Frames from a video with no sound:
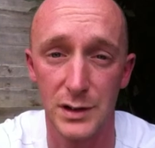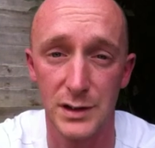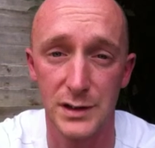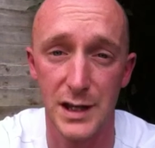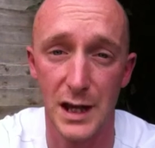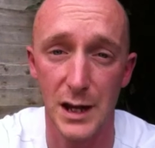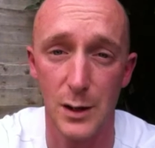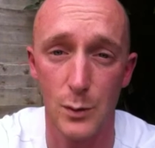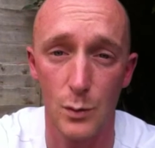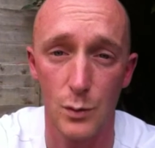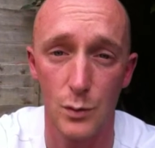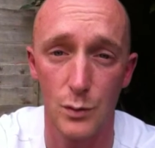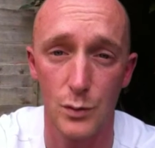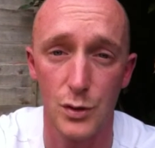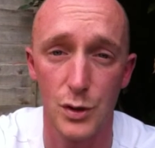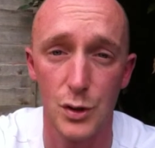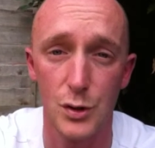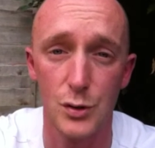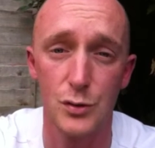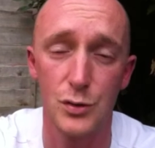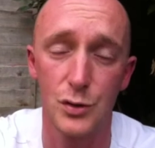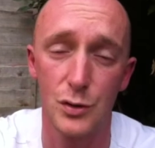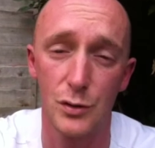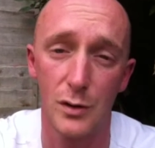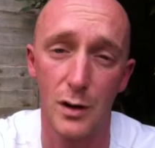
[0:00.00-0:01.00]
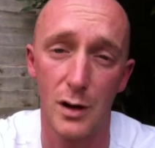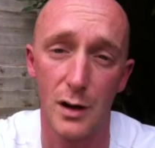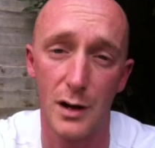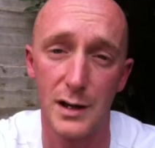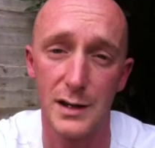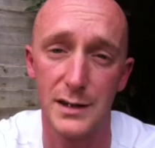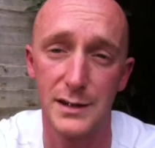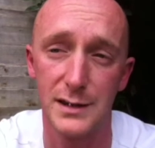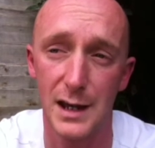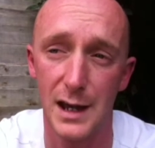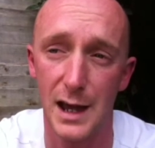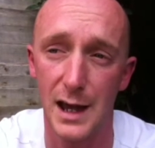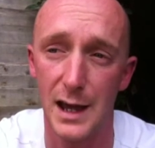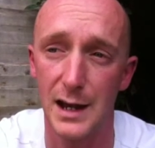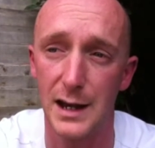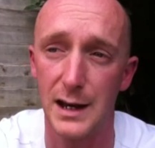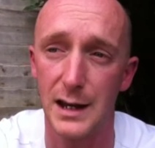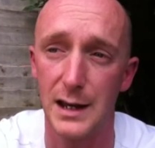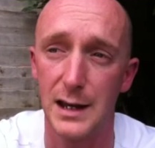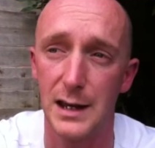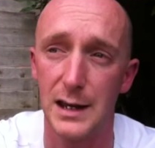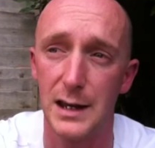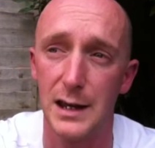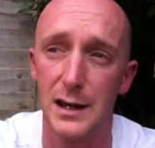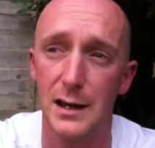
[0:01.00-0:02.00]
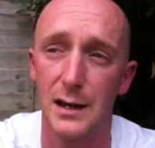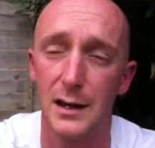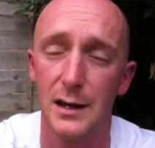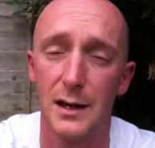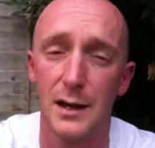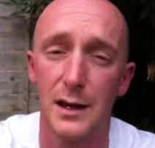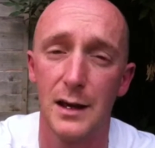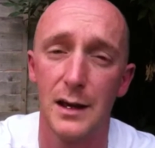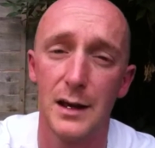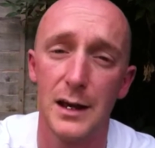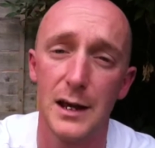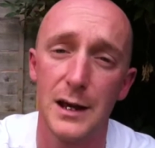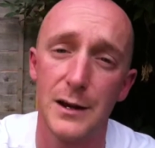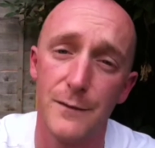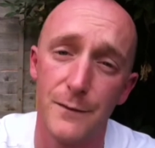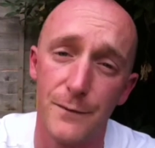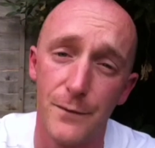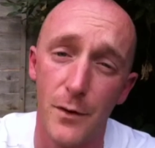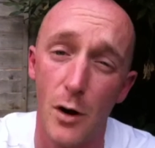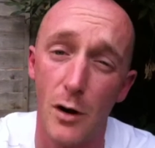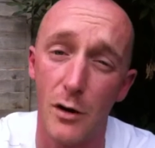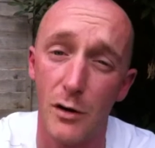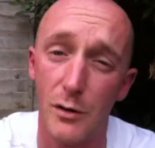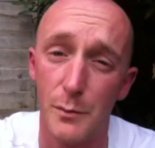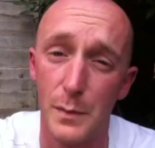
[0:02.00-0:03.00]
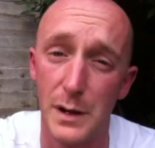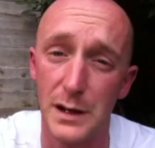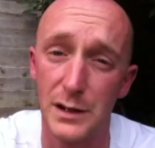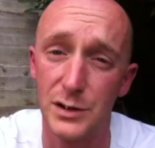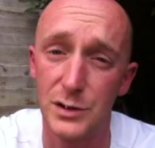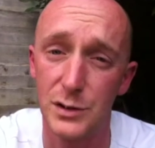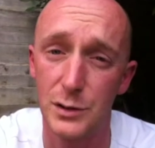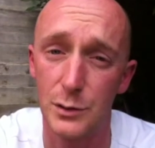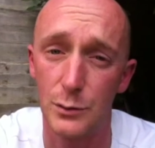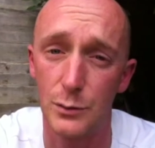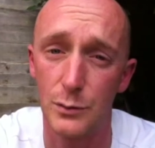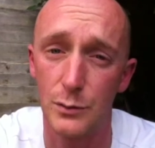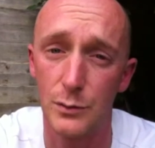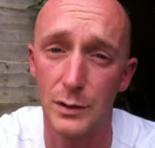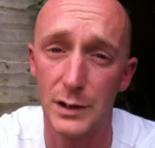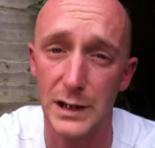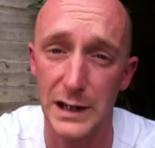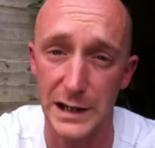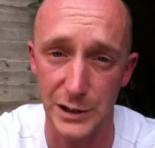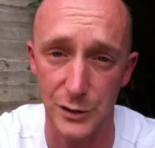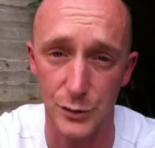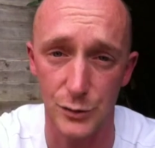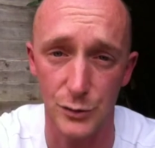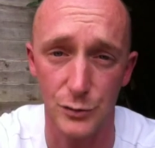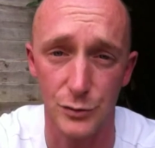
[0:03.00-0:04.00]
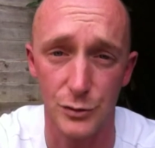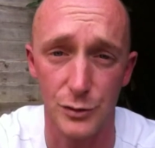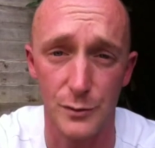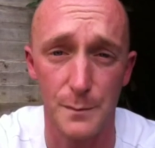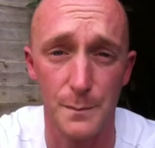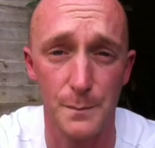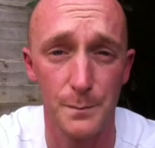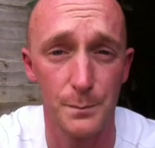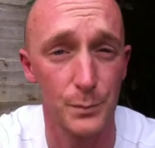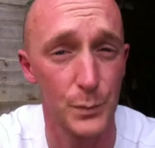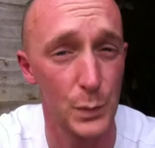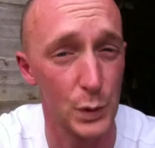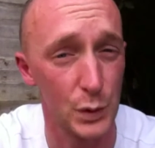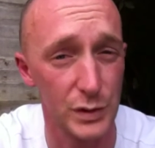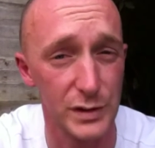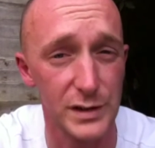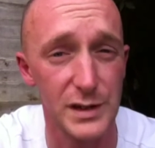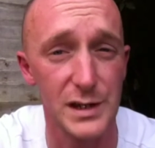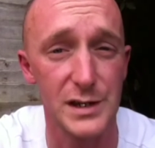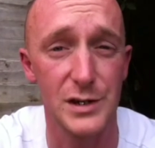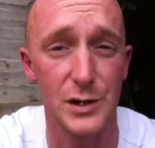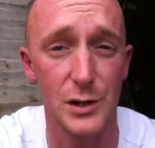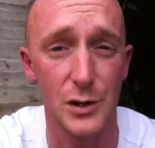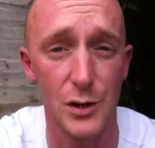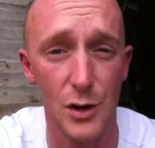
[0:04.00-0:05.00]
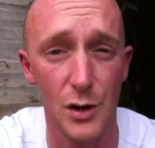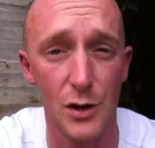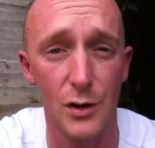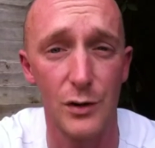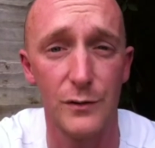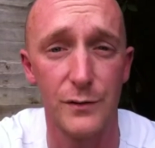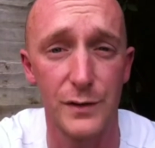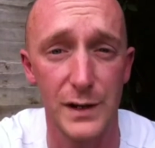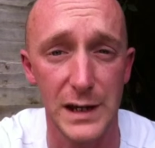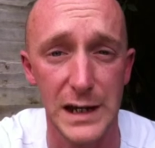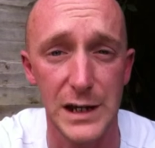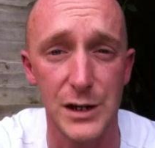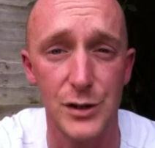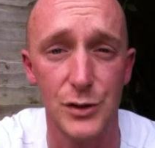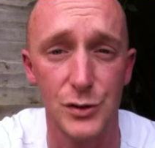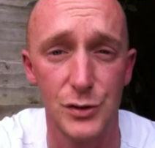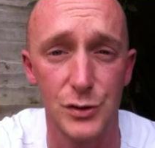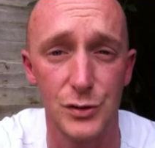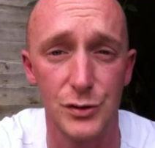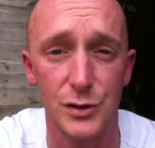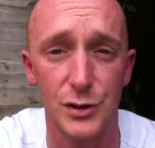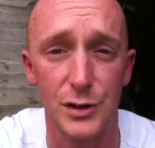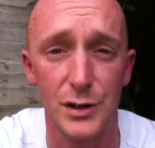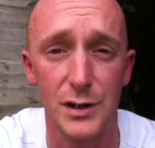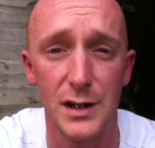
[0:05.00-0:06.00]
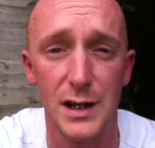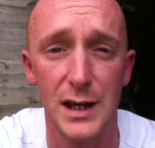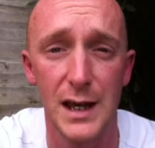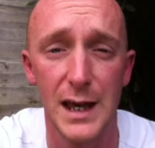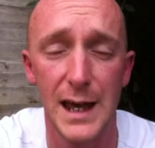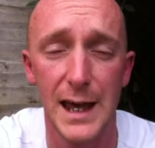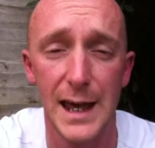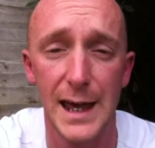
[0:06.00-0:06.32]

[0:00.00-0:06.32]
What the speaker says: because they will neutralize any environmental estrogen, because there's a lot of estrogen